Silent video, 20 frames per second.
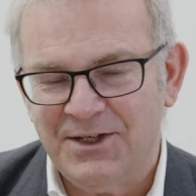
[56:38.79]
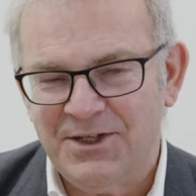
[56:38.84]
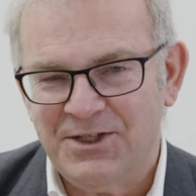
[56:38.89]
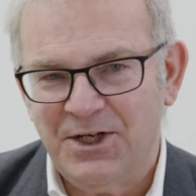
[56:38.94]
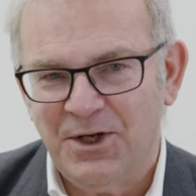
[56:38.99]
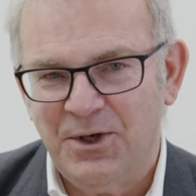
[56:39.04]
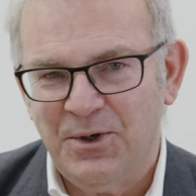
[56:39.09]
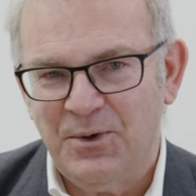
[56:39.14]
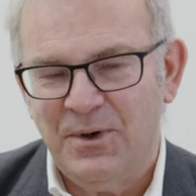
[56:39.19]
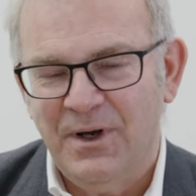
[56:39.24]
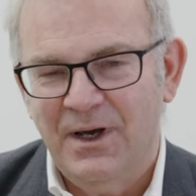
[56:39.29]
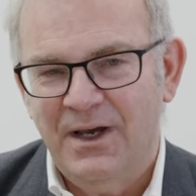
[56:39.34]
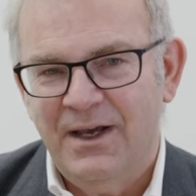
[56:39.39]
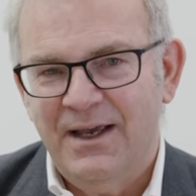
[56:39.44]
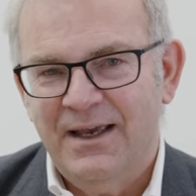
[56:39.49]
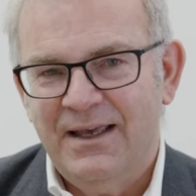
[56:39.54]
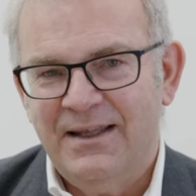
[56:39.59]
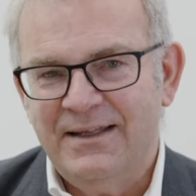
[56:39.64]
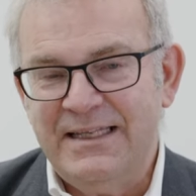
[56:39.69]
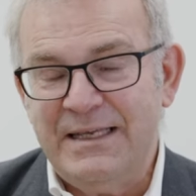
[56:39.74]
So
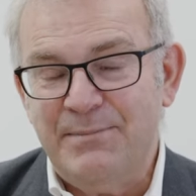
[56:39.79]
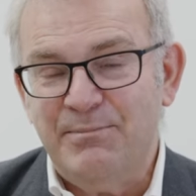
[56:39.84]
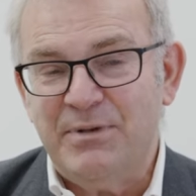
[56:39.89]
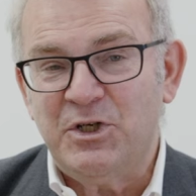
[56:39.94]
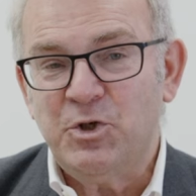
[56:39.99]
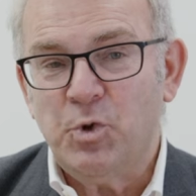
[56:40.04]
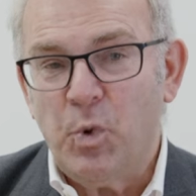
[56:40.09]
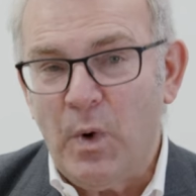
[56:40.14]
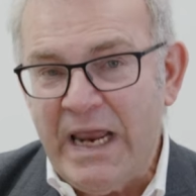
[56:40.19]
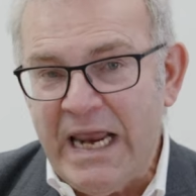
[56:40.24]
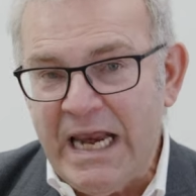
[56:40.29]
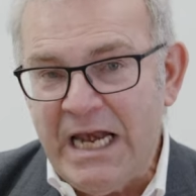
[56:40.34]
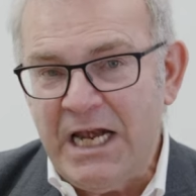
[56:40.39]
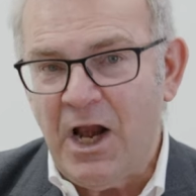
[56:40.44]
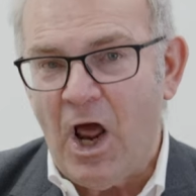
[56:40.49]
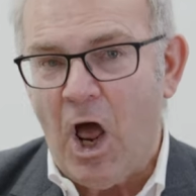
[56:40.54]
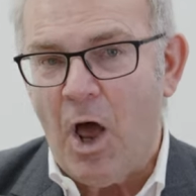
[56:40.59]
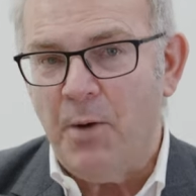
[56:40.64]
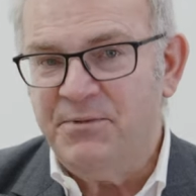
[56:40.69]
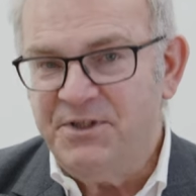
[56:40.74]
the between
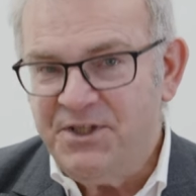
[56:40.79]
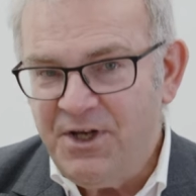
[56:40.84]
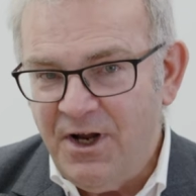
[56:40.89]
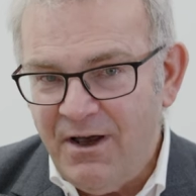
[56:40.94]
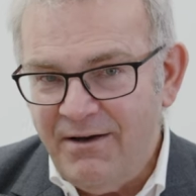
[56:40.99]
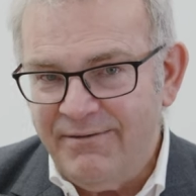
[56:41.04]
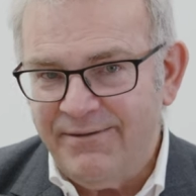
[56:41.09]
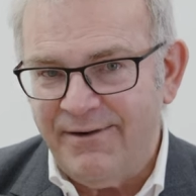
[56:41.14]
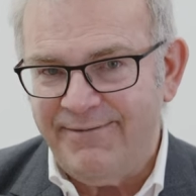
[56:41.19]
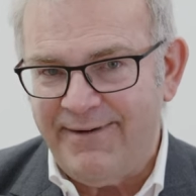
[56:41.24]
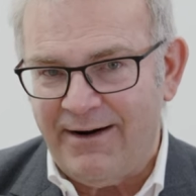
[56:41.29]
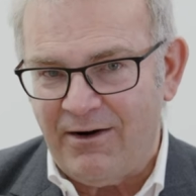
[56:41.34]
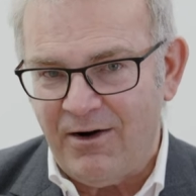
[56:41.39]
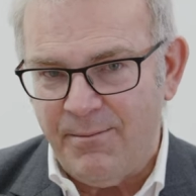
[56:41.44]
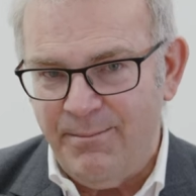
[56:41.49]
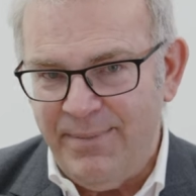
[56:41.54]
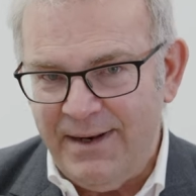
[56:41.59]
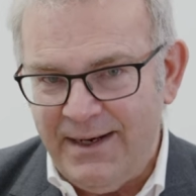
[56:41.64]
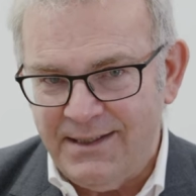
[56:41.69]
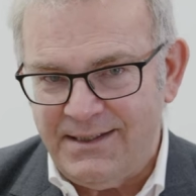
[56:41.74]
observer
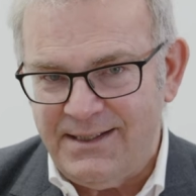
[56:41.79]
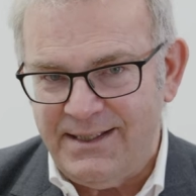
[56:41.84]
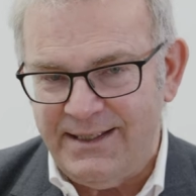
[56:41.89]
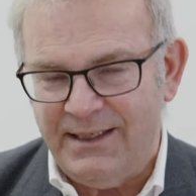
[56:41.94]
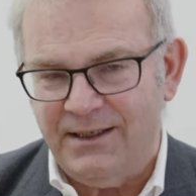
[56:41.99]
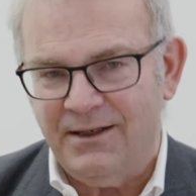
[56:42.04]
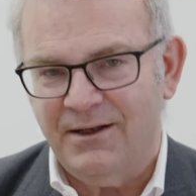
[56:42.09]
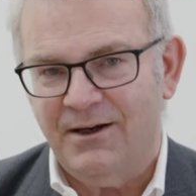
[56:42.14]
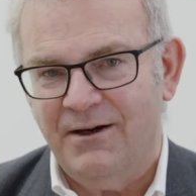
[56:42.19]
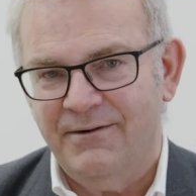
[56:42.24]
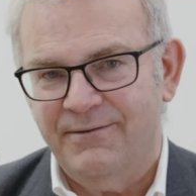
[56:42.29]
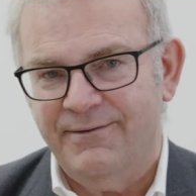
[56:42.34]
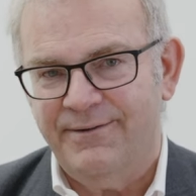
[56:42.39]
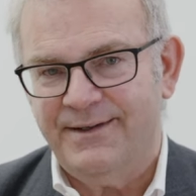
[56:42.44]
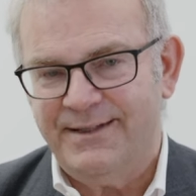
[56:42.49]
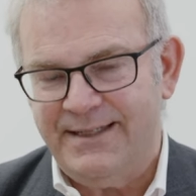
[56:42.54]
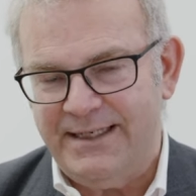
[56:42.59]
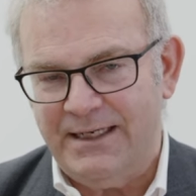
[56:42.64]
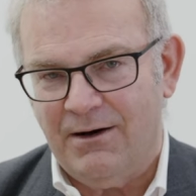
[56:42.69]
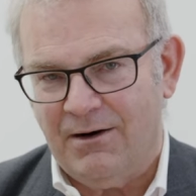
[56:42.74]
variability
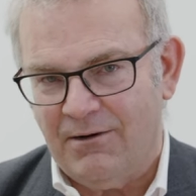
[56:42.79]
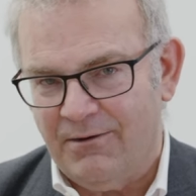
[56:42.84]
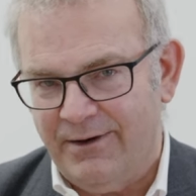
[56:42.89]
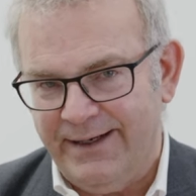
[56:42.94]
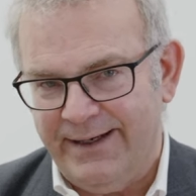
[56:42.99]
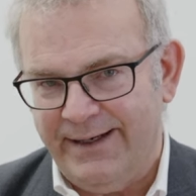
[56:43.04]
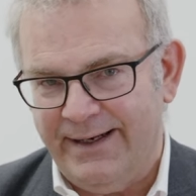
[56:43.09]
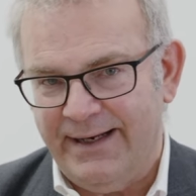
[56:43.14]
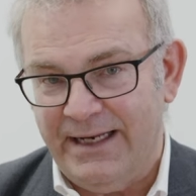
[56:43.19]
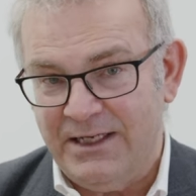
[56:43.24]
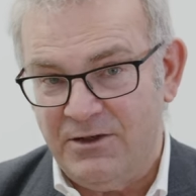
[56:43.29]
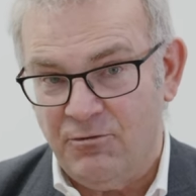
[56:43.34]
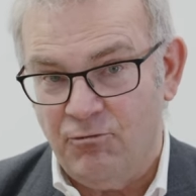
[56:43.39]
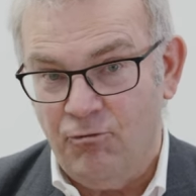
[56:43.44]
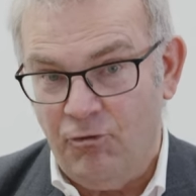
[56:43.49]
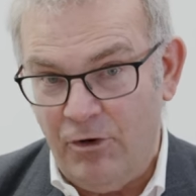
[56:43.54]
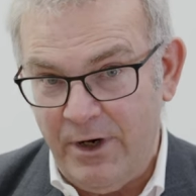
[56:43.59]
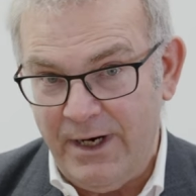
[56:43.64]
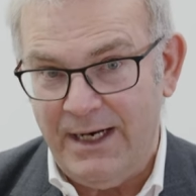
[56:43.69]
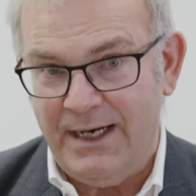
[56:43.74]
of DRE is
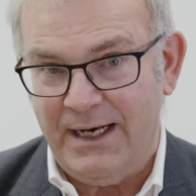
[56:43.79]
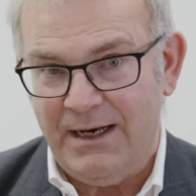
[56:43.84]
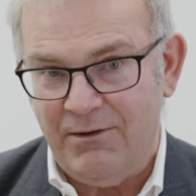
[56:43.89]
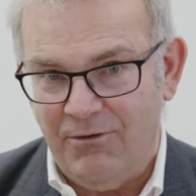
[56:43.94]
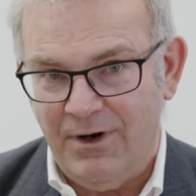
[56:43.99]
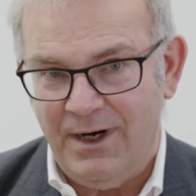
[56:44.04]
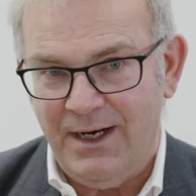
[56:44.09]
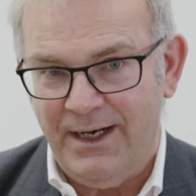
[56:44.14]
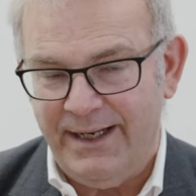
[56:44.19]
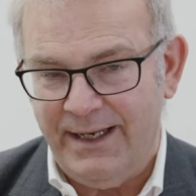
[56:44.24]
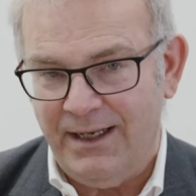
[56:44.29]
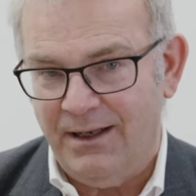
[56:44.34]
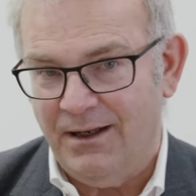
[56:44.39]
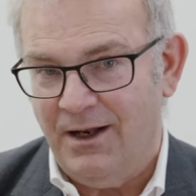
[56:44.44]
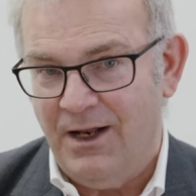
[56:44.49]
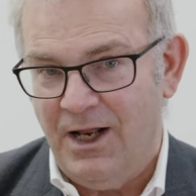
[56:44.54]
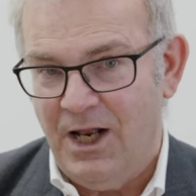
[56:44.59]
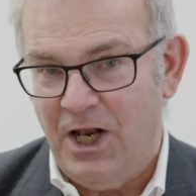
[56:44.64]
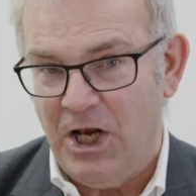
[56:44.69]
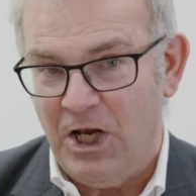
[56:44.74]
really, really
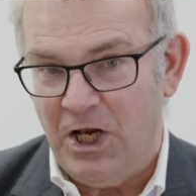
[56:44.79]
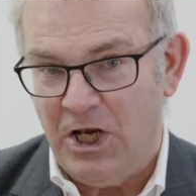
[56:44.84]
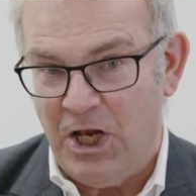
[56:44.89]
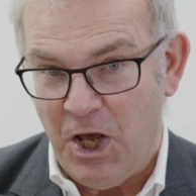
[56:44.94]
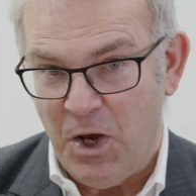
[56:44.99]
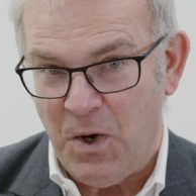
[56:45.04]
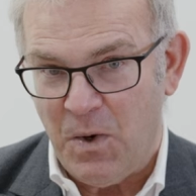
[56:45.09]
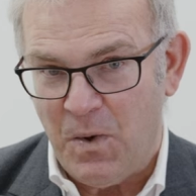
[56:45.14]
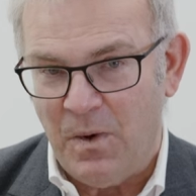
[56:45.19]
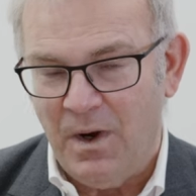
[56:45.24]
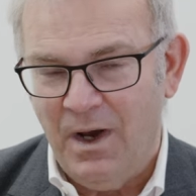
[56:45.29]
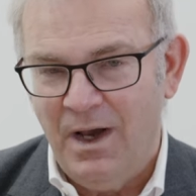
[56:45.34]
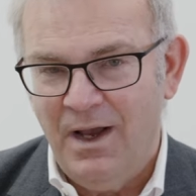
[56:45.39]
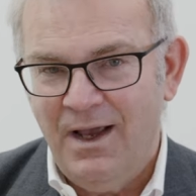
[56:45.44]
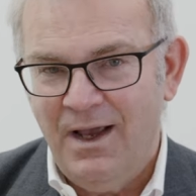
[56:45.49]
low.